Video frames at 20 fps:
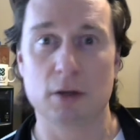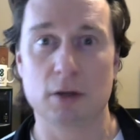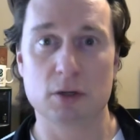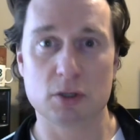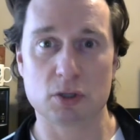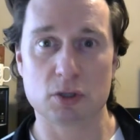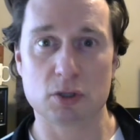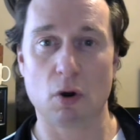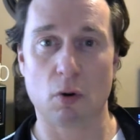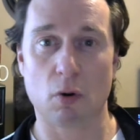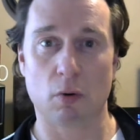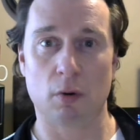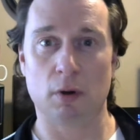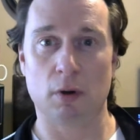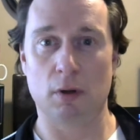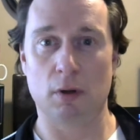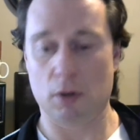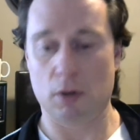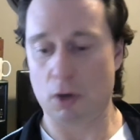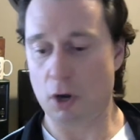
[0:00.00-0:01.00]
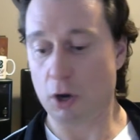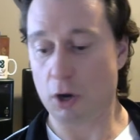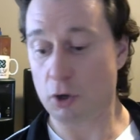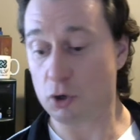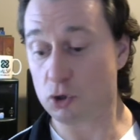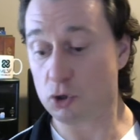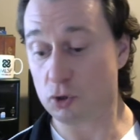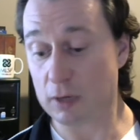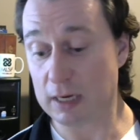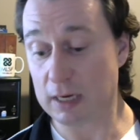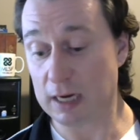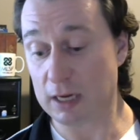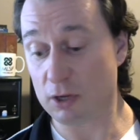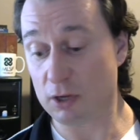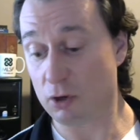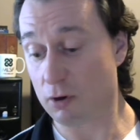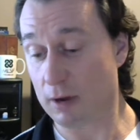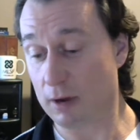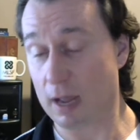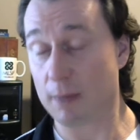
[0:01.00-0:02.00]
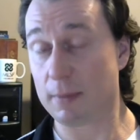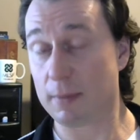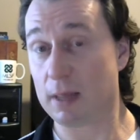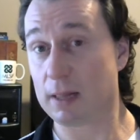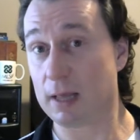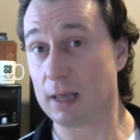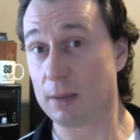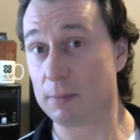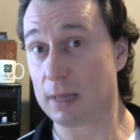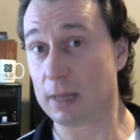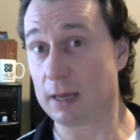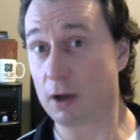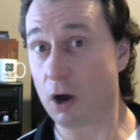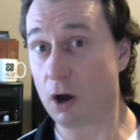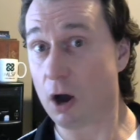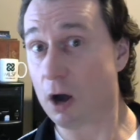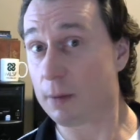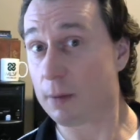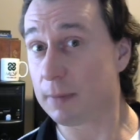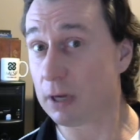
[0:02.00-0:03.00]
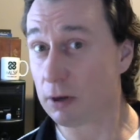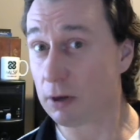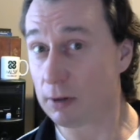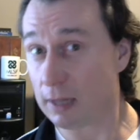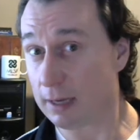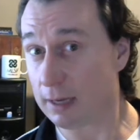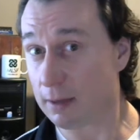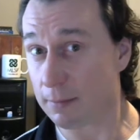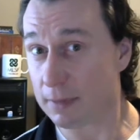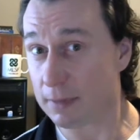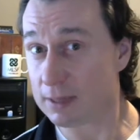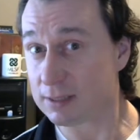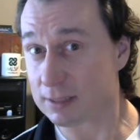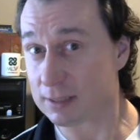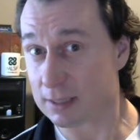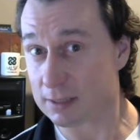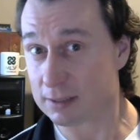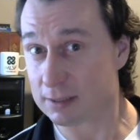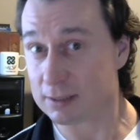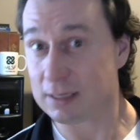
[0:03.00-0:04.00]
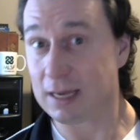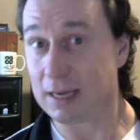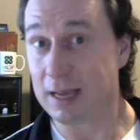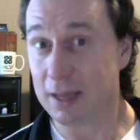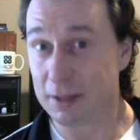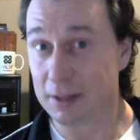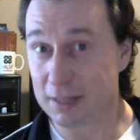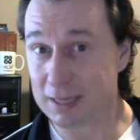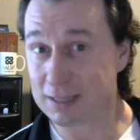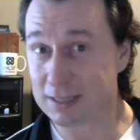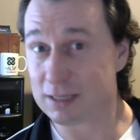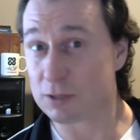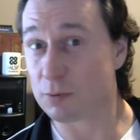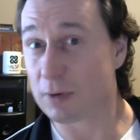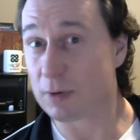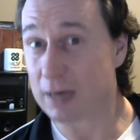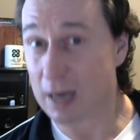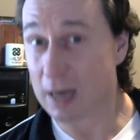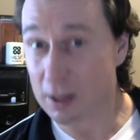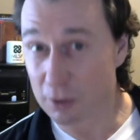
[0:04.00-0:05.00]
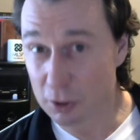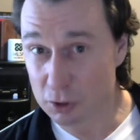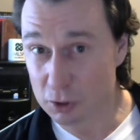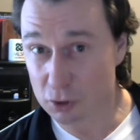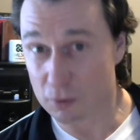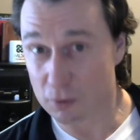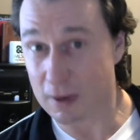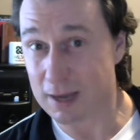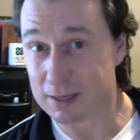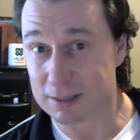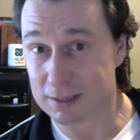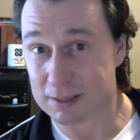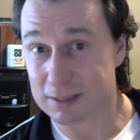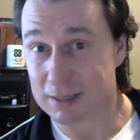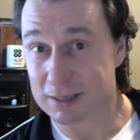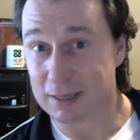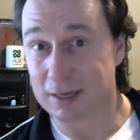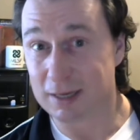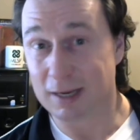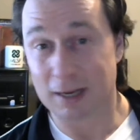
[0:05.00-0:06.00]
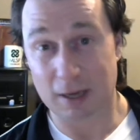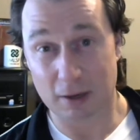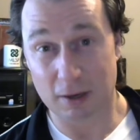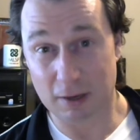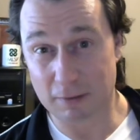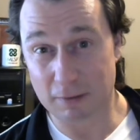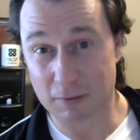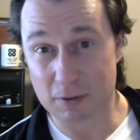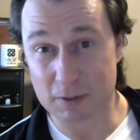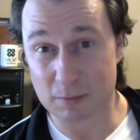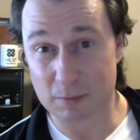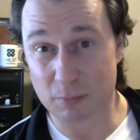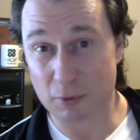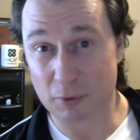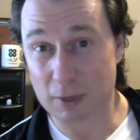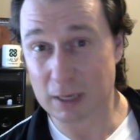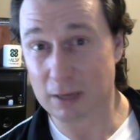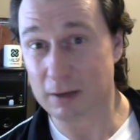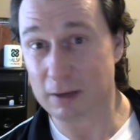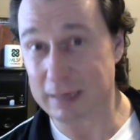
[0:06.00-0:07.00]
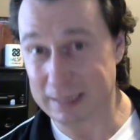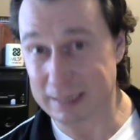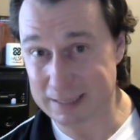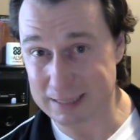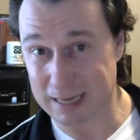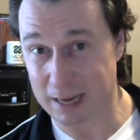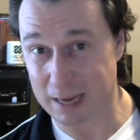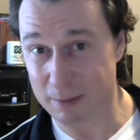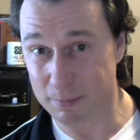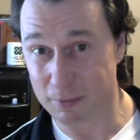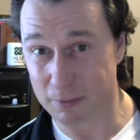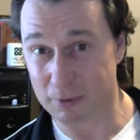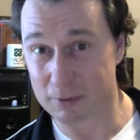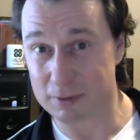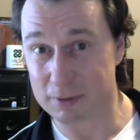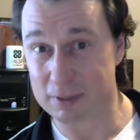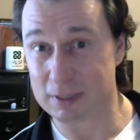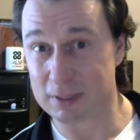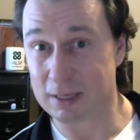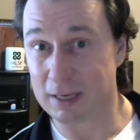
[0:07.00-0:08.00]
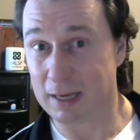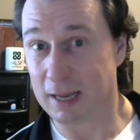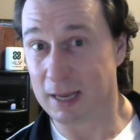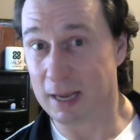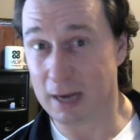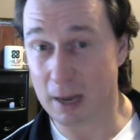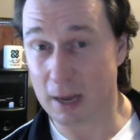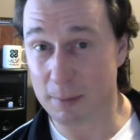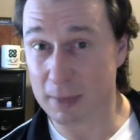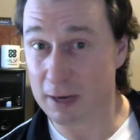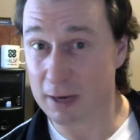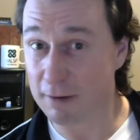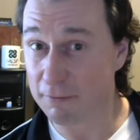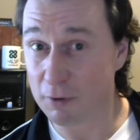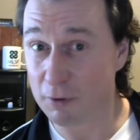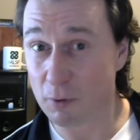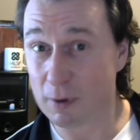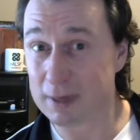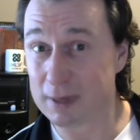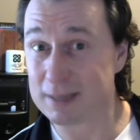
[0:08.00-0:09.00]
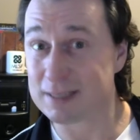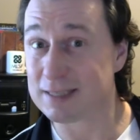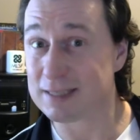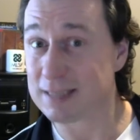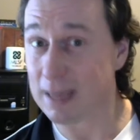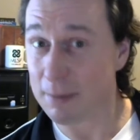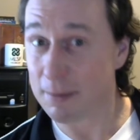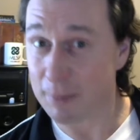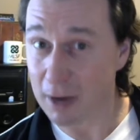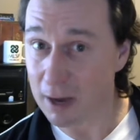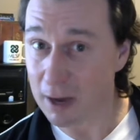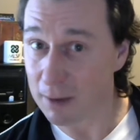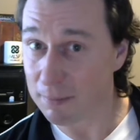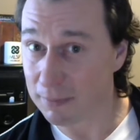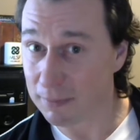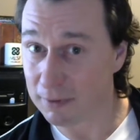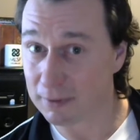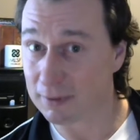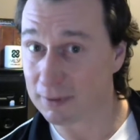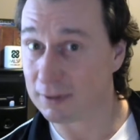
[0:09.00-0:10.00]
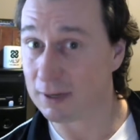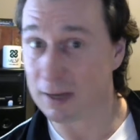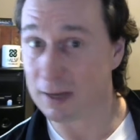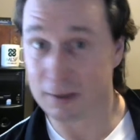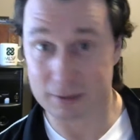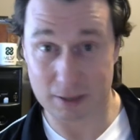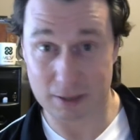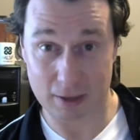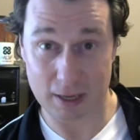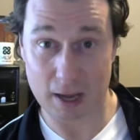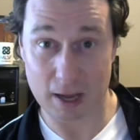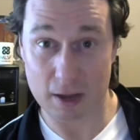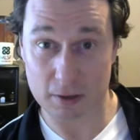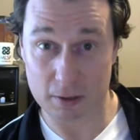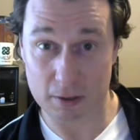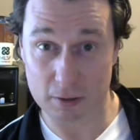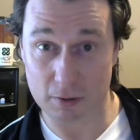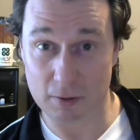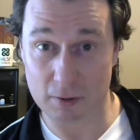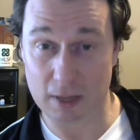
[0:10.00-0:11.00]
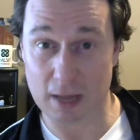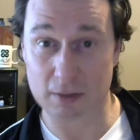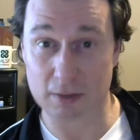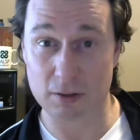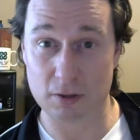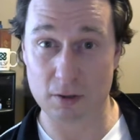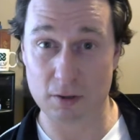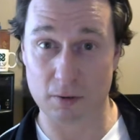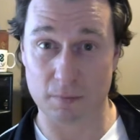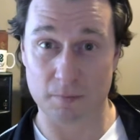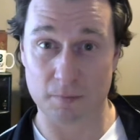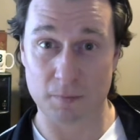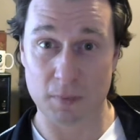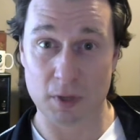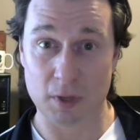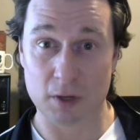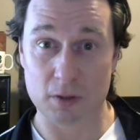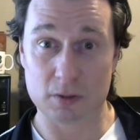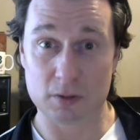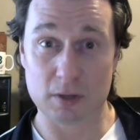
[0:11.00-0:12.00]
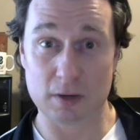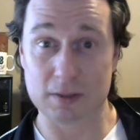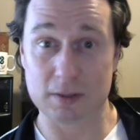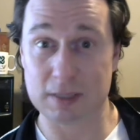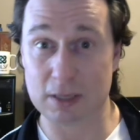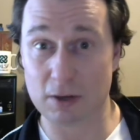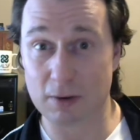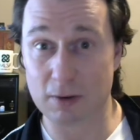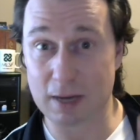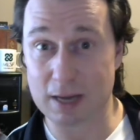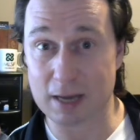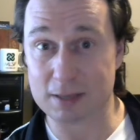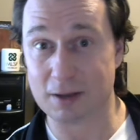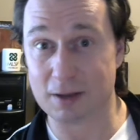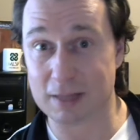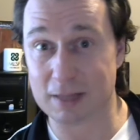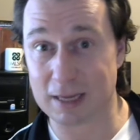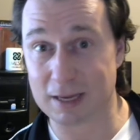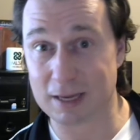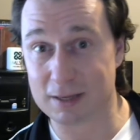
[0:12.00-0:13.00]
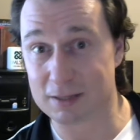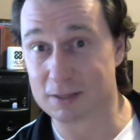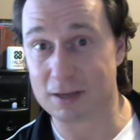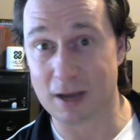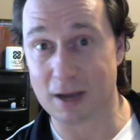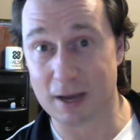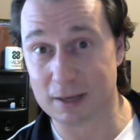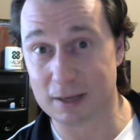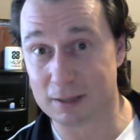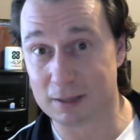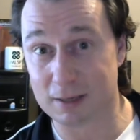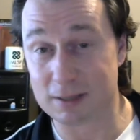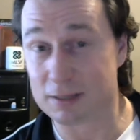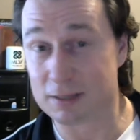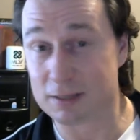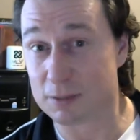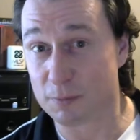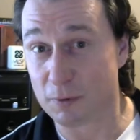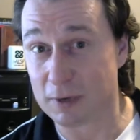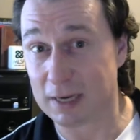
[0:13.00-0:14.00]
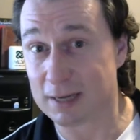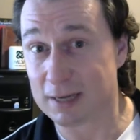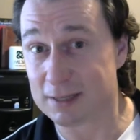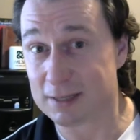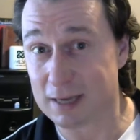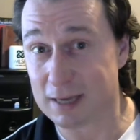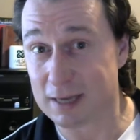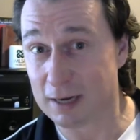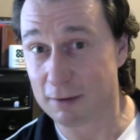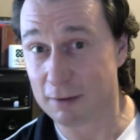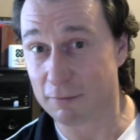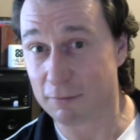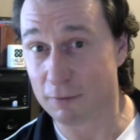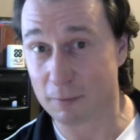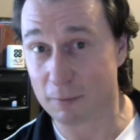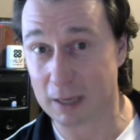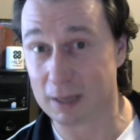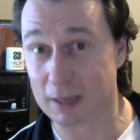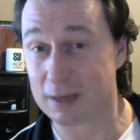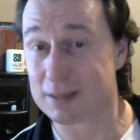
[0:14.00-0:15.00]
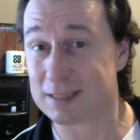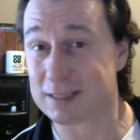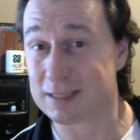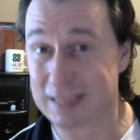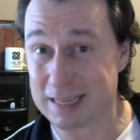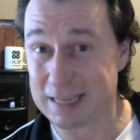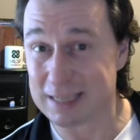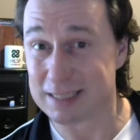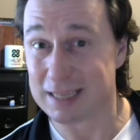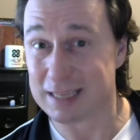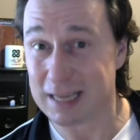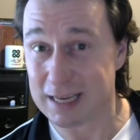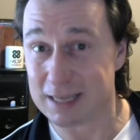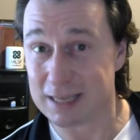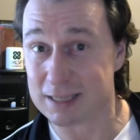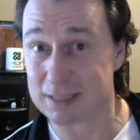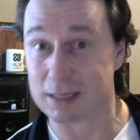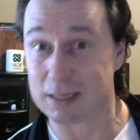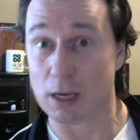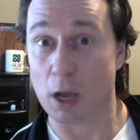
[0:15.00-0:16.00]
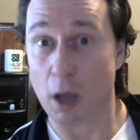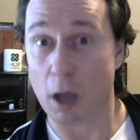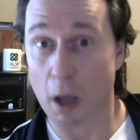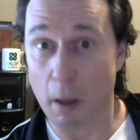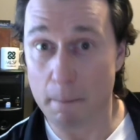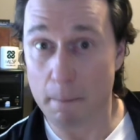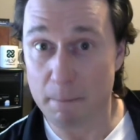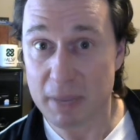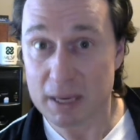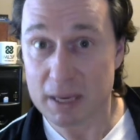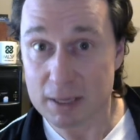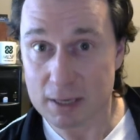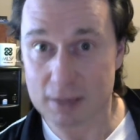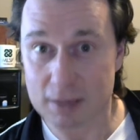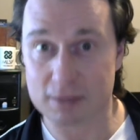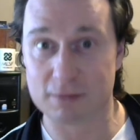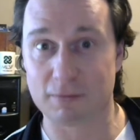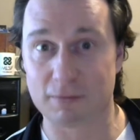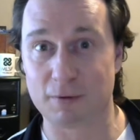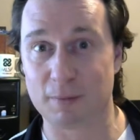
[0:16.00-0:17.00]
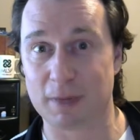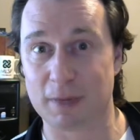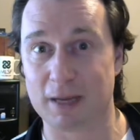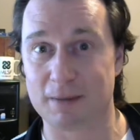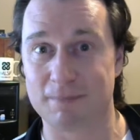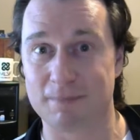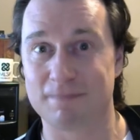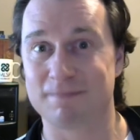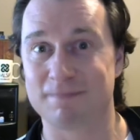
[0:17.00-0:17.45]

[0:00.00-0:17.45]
So, are you treating your MLM like a hobby or like a business? This is what I'll address. And I'll give you some pretty good examples. And I mean, if you want to step up, I'll tell you how to do that too. So I'll see you guys on the inside. And this is pretty exciting for me because this is a business for me.